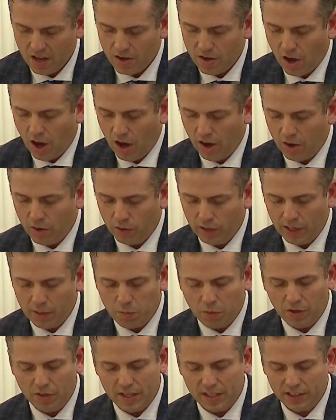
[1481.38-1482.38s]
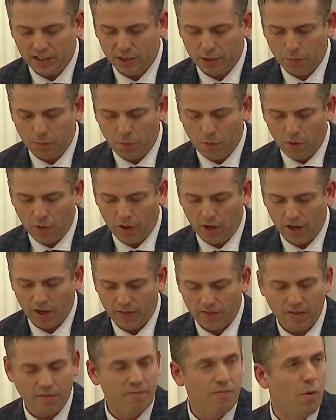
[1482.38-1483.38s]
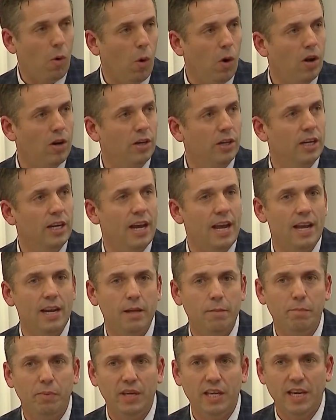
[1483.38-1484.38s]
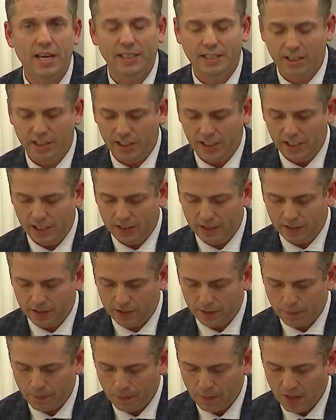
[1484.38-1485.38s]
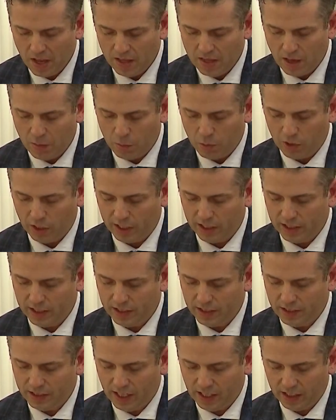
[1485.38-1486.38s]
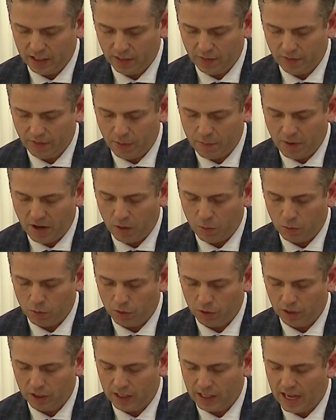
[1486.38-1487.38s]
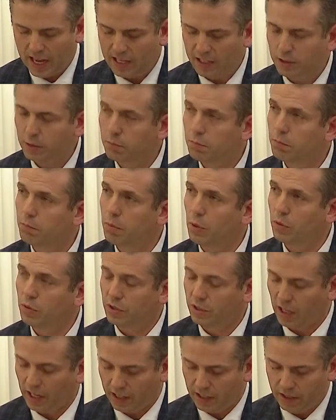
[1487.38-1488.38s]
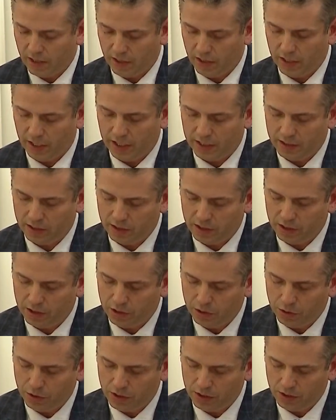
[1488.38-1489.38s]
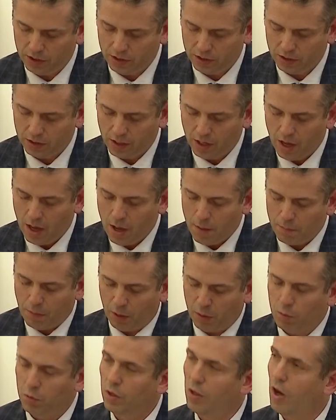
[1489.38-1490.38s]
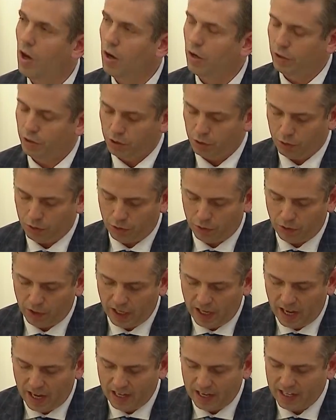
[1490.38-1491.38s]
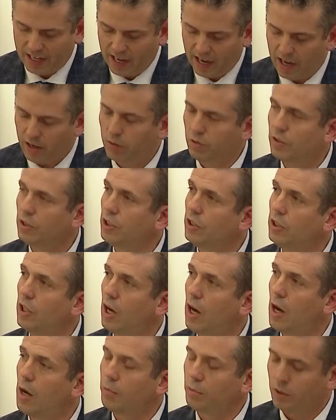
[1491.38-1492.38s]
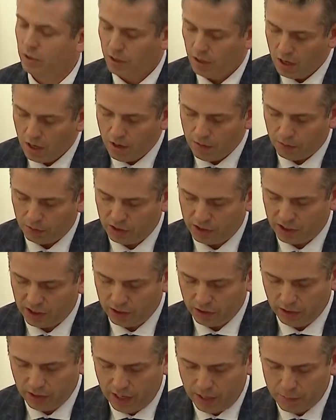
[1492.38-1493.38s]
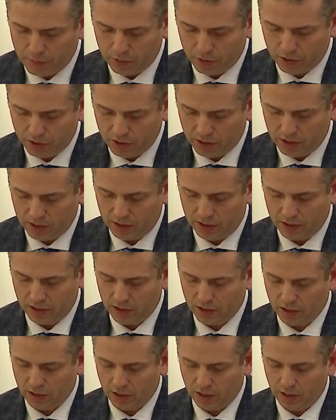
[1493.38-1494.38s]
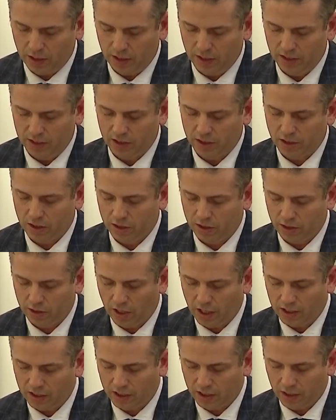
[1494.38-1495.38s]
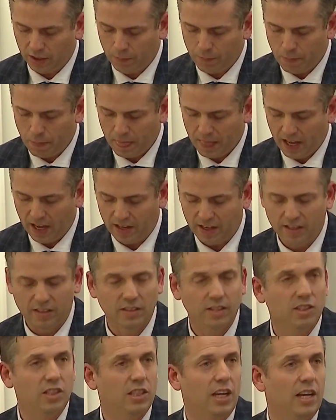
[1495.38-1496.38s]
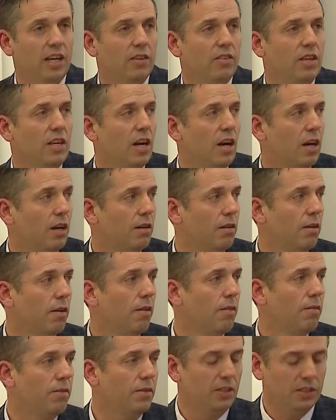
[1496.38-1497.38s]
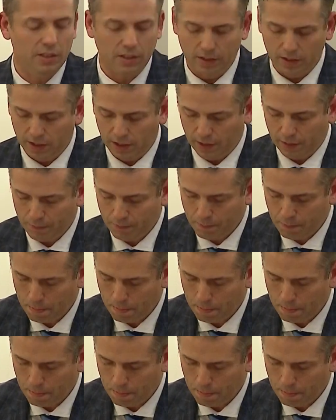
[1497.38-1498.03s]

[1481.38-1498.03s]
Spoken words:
Not only will this support the 480 PhDs that work in this sector from our world-class post-secondary institutions, but it will also create countless jobs for skilled laborers in this construction and in the state-of-the-art facility.